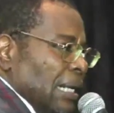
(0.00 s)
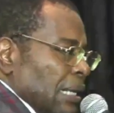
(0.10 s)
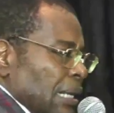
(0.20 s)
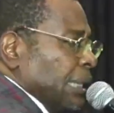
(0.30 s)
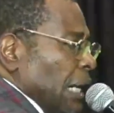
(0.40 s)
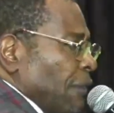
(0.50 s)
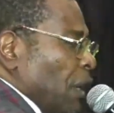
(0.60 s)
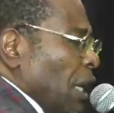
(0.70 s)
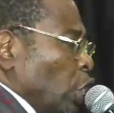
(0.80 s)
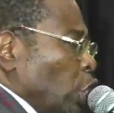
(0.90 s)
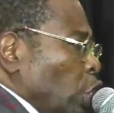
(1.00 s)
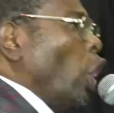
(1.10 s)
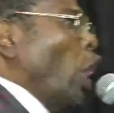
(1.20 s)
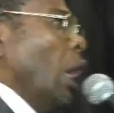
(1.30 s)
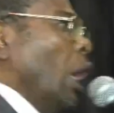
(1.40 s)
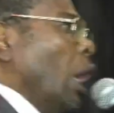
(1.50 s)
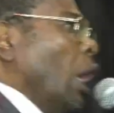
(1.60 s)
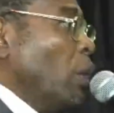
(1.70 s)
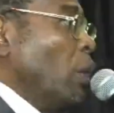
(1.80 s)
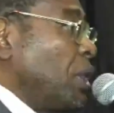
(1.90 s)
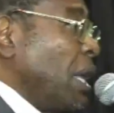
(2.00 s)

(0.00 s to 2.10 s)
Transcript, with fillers: The devil has stolen from you the